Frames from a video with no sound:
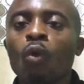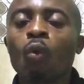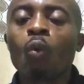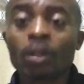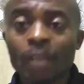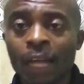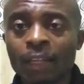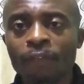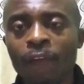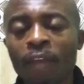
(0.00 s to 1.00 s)
What are the
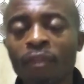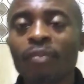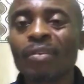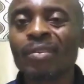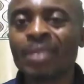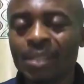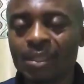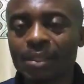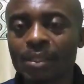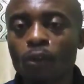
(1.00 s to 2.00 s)
five
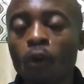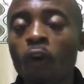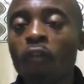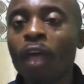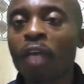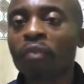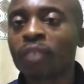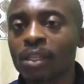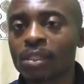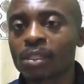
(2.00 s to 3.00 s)
reasons or five
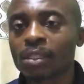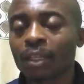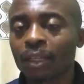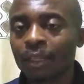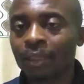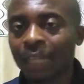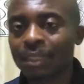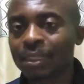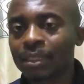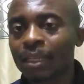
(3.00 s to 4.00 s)
things that
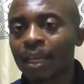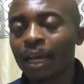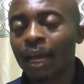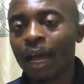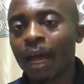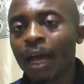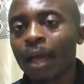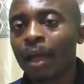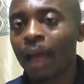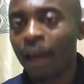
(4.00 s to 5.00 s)
are
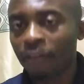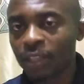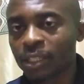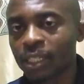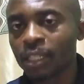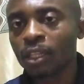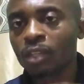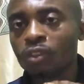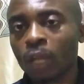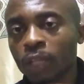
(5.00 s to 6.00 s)
affecting
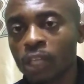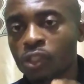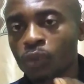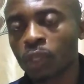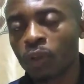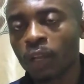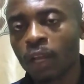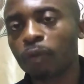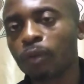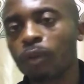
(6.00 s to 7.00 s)
your testosterone
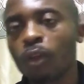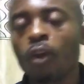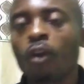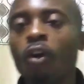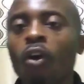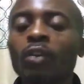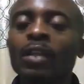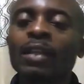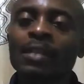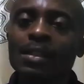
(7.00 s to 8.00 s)
level or the
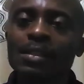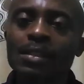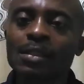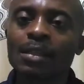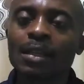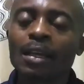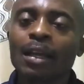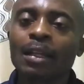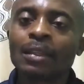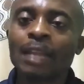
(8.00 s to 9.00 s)
things
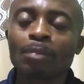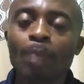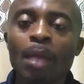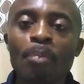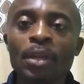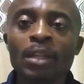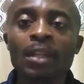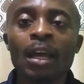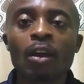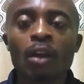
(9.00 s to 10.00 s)
that might be
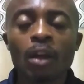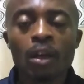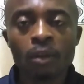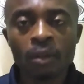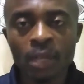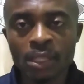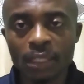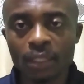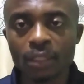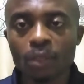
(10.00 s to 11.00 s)
the
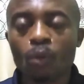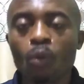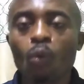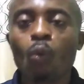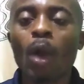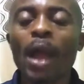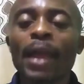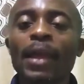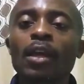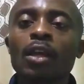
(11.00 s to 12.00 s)
reason
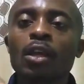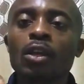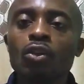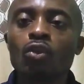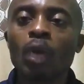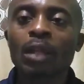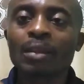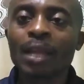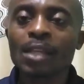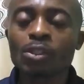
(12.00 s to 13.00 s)
why your
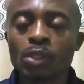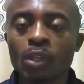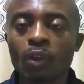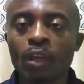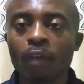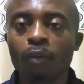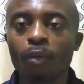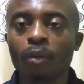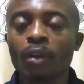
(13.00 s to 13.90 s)
testosterone level